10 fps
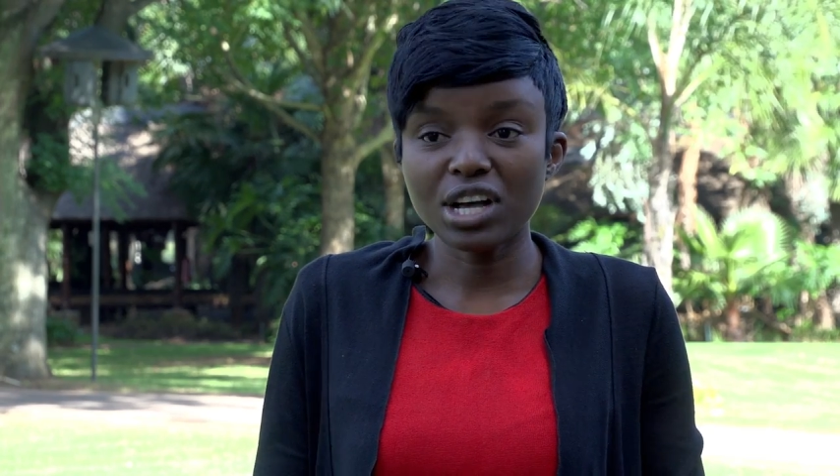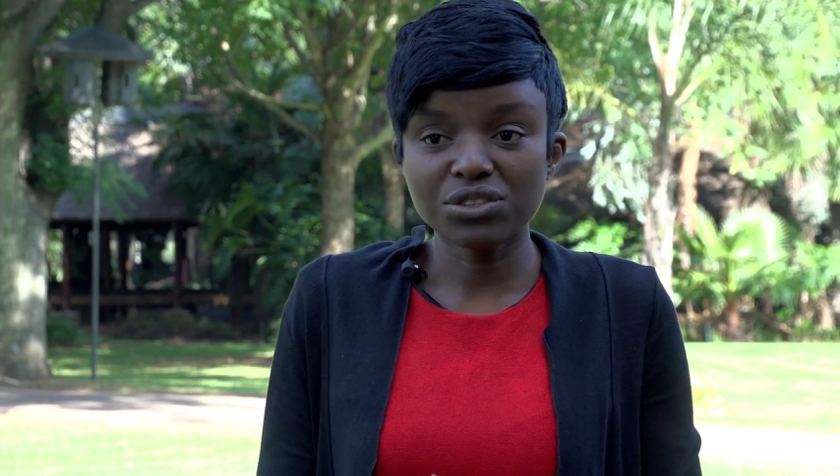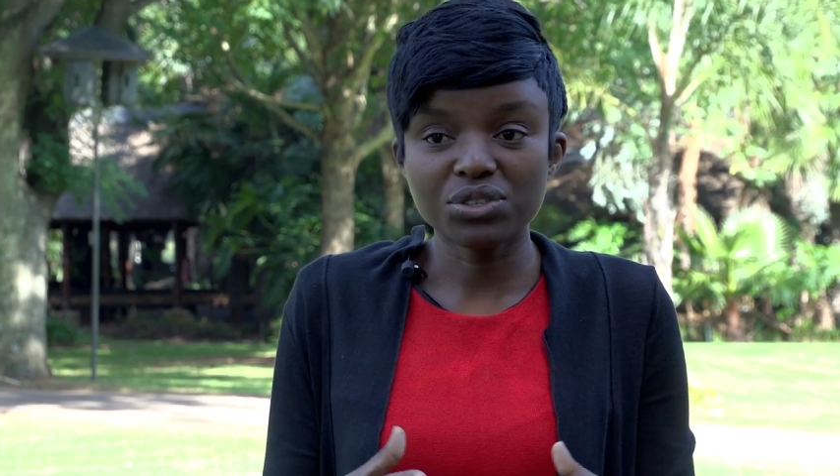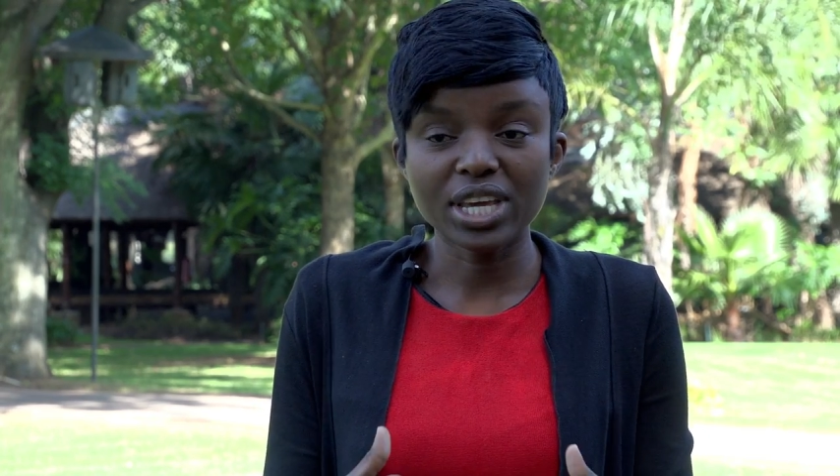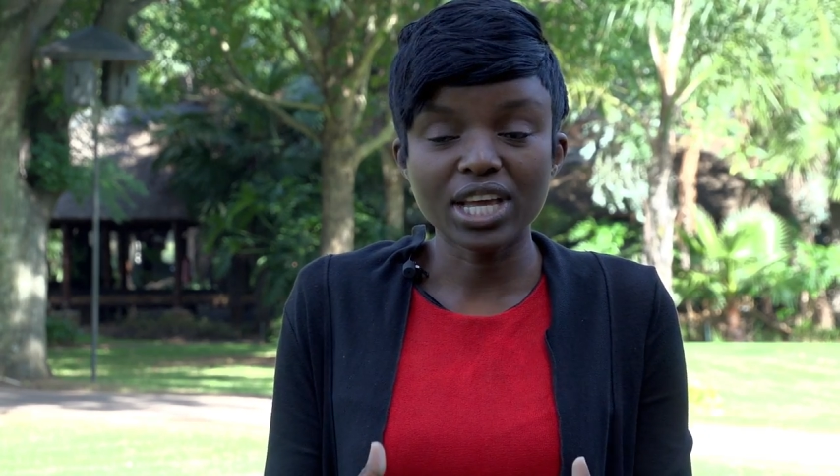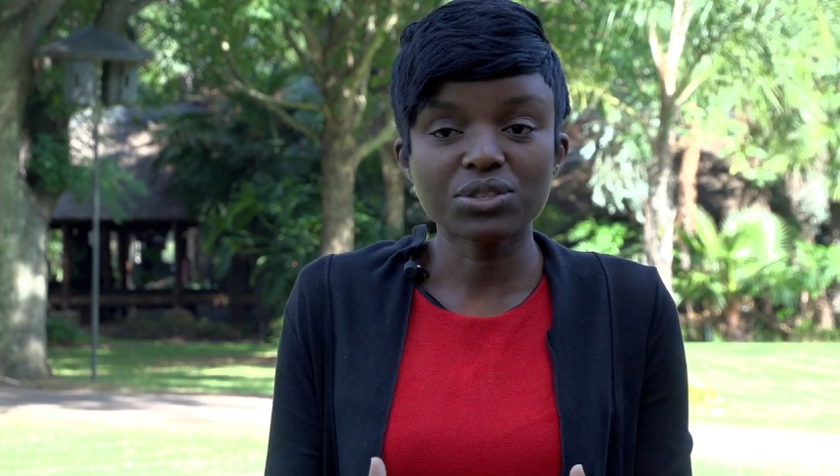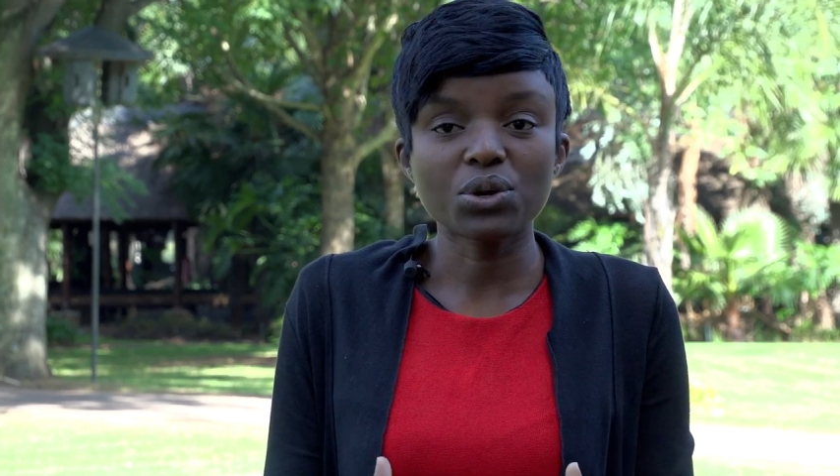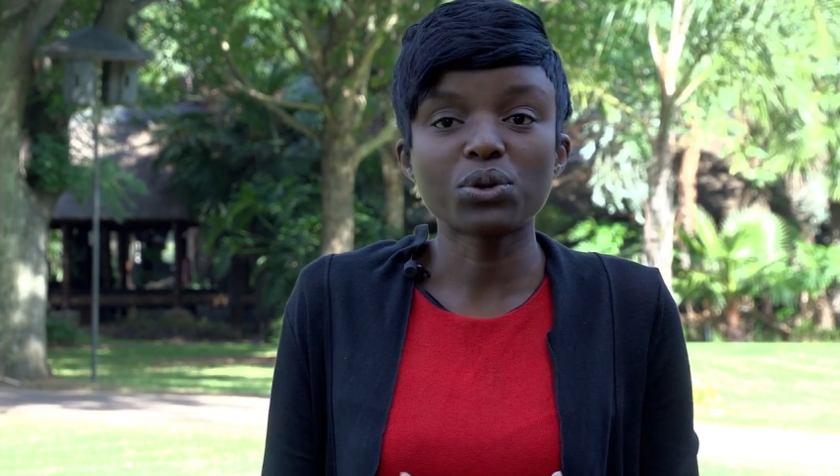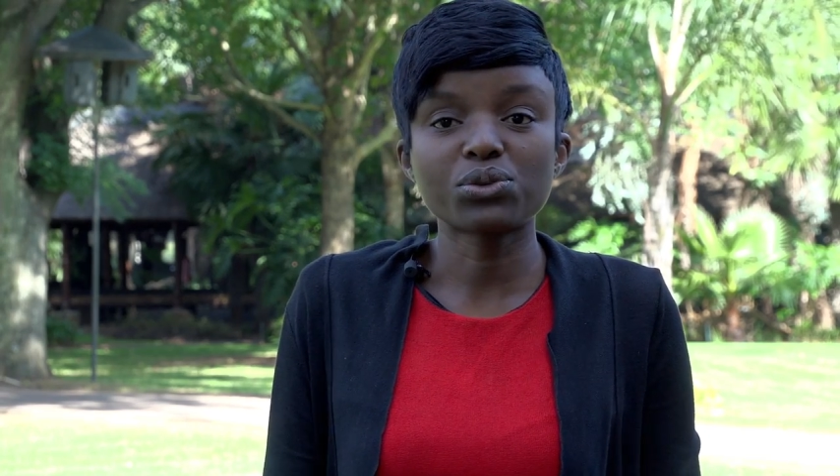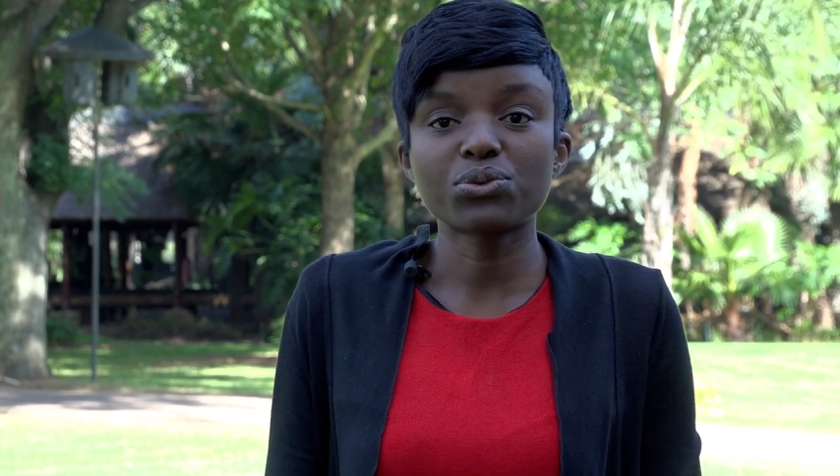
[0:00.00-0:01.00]
to take us
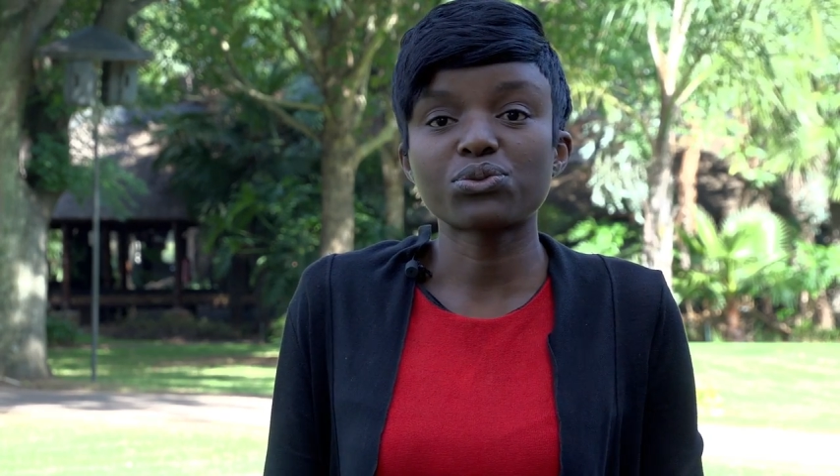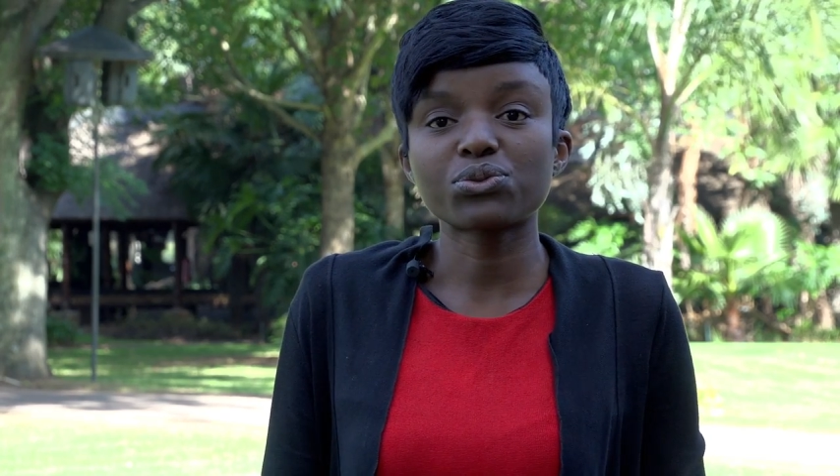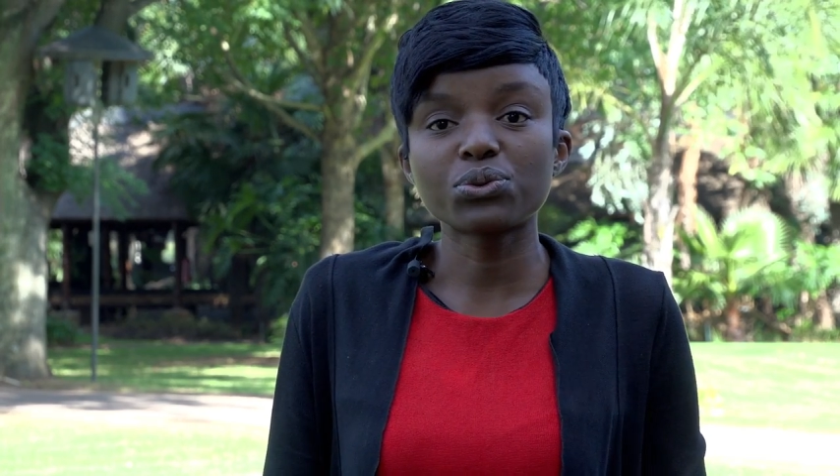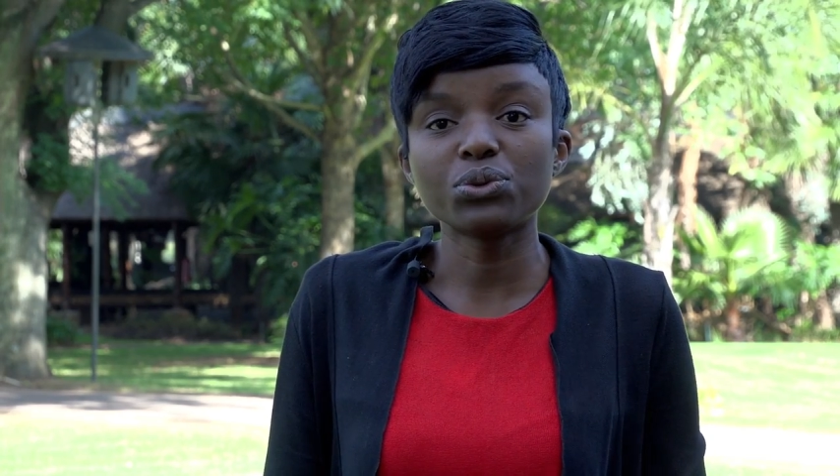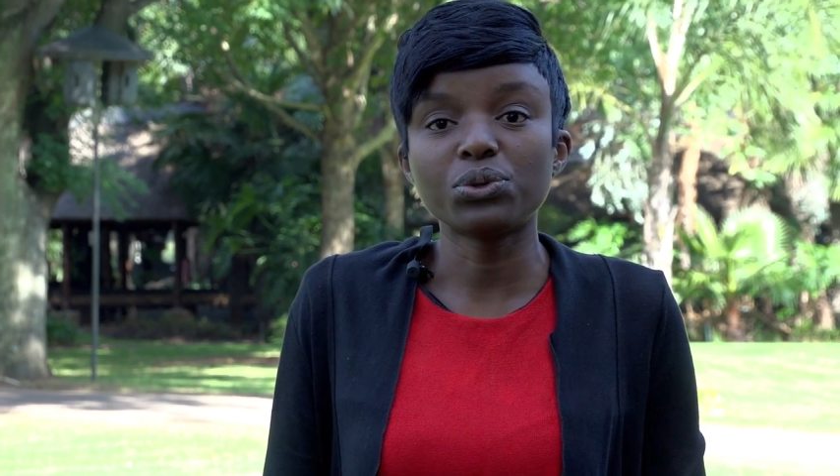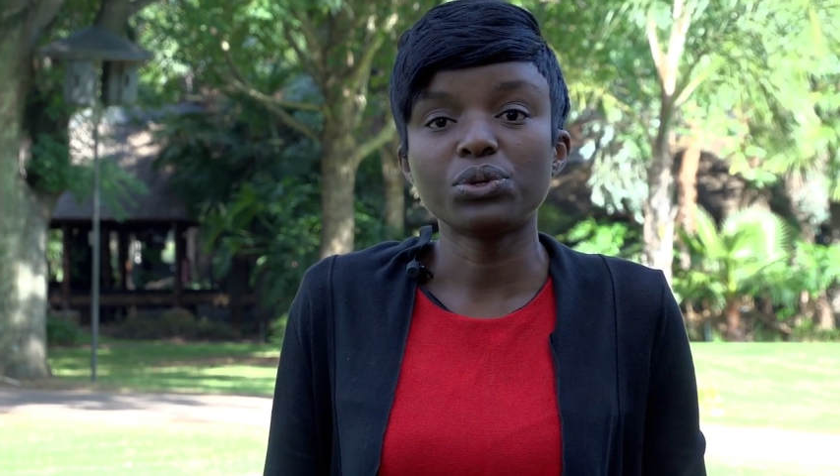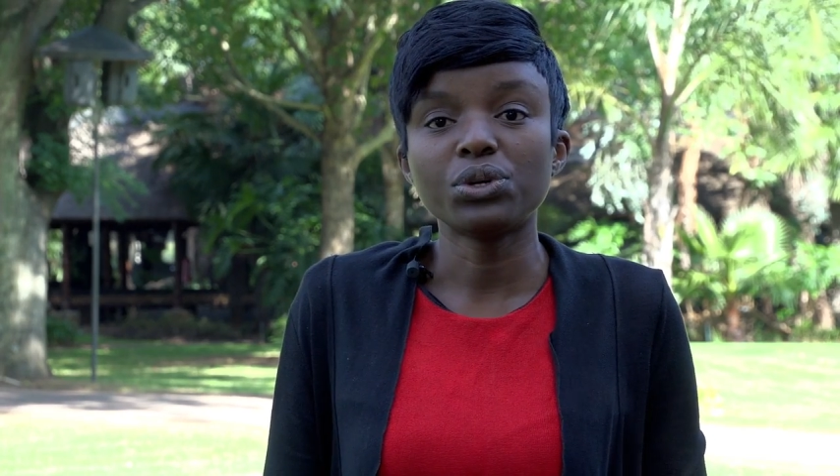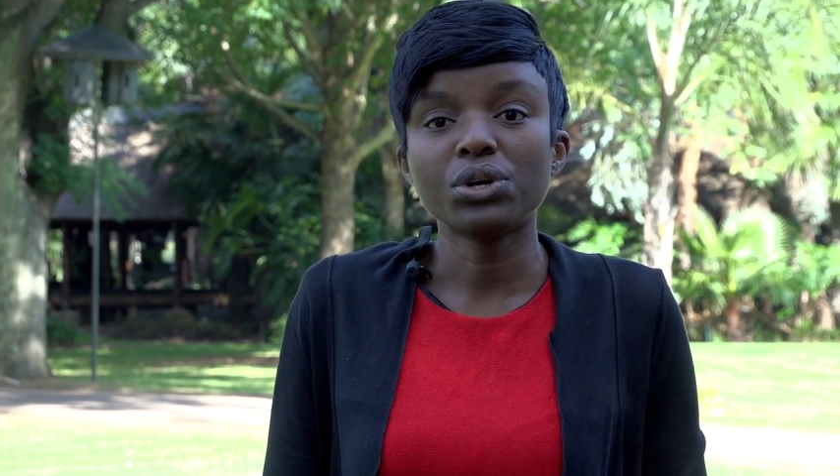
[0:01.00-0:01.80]
all to school.